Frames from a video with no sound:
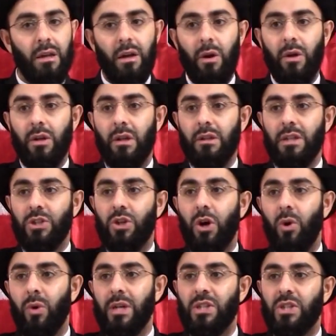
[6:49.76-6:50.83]
Now let's
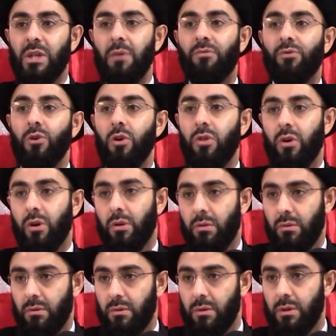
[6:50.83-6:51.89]
go a step further.
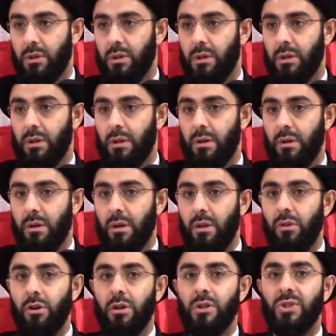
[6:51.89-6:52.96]

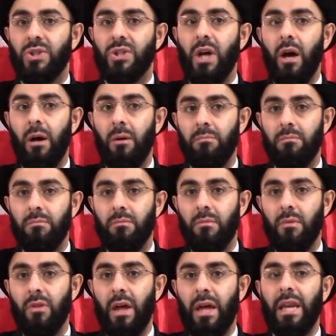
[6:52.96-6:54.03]
There are
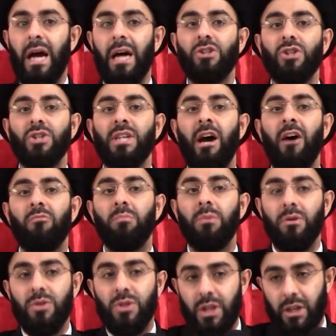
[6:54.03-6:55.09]
some that not just have
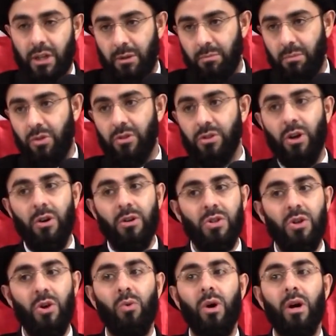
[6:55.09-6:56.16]
music, but there's
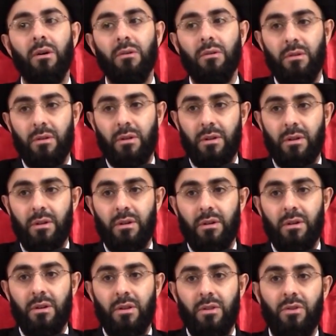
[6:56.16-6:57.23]
also what?
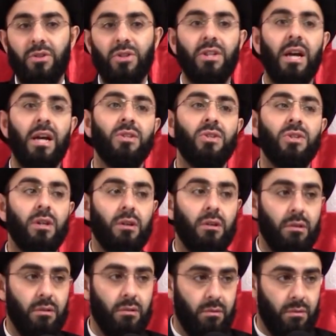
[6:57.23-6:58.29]
There's dancing
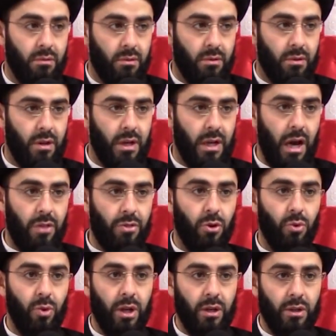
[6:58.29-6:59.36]
at
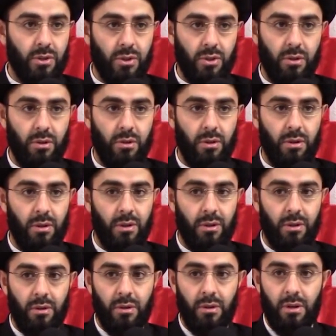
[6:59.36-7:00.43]
their weddings.
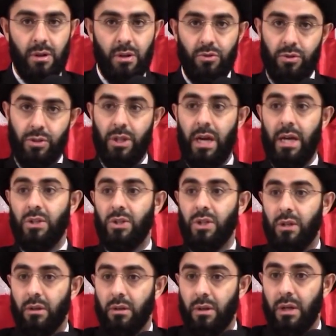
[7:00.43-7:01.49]
There's
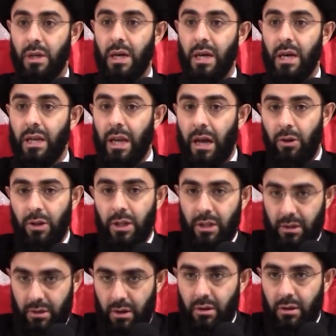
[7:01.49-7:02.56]
dancing. Now let
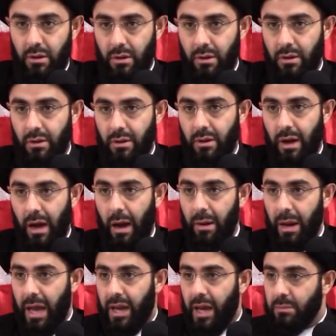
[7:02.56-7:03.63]

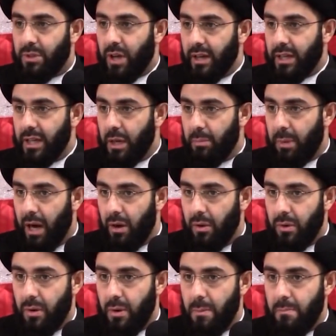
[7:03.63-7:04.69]
and I'm talking
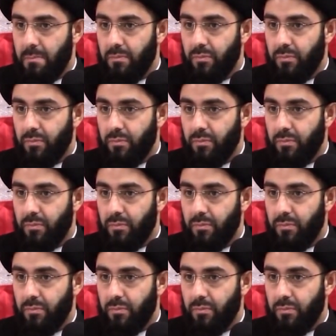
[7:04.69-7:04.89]
about